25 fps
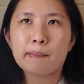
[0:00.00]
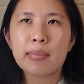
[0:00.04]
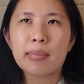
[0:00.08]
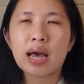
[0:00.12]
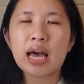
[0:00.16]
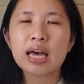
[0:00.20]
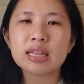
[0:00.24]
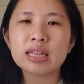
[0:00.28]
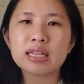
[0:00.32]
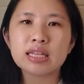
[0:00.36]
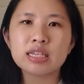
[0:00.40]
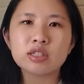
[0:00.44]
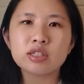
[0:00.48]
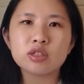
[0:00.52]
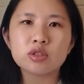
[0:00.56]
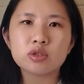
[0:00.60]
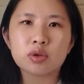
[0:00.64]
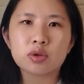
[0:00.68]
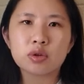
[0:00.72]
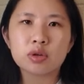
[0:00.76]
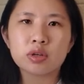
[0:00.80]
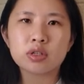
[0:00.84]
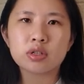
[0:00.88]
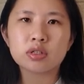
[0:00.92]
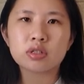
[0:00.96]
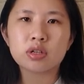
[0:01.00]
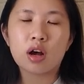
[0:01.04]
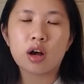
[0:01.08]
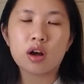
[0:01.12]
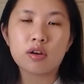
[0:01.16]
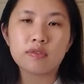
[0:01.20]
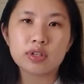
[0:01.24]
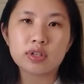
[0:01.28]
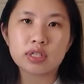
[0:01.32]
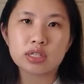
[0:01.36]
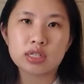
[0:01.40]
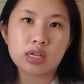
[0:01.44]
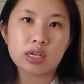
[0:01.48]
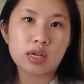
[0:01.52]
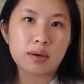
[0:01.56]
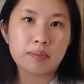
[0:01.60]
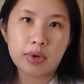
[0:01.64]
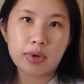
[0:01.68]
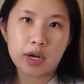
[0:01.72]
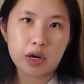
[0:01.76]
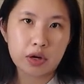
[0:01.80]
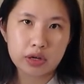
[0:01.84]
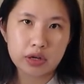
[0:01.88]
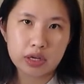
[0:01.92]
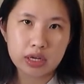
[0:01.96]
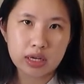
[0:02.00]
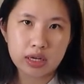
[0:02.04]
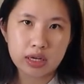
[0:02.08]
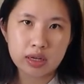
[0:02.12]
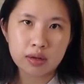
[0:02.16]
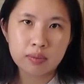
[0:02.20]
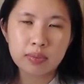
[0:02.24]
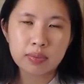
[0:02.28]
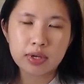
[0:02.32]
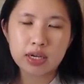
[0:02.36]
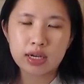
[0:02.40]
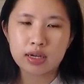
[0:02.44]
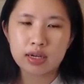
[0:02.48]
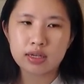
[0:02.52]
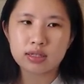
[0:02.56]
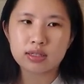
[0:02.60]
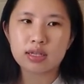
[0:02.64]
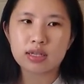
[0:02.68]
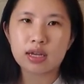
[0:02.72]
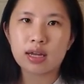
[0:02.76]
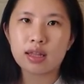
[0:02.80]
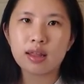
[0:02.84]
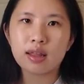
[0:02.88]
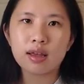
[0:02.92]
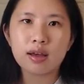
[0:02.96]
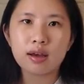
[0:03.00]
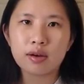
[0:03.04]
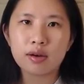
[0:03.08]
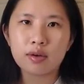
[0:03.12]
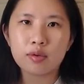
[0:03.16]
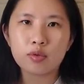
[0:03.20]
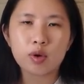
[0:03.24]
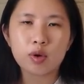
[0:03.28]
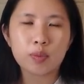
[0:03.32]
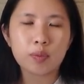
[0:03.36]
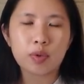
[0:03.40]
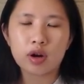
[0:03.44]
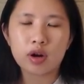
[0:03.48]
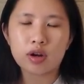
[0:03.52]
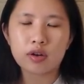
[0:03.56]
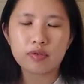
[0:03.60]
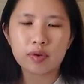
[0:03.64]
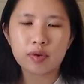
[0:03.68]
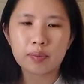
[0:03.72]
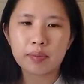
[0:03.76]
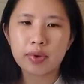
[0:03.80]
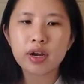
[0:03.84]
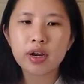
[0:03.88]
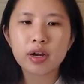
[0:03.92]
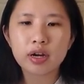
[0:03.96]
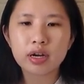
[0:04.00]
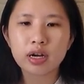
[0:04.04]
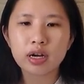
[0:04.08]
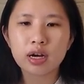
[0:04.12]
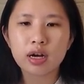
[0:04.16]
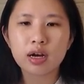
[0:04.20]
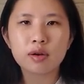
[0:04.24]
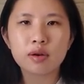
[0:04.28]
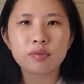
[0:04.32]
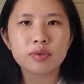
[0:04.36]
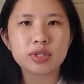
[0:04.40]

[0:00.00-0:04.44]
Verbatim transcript: I lean towards obviously American because hello, we're part of America,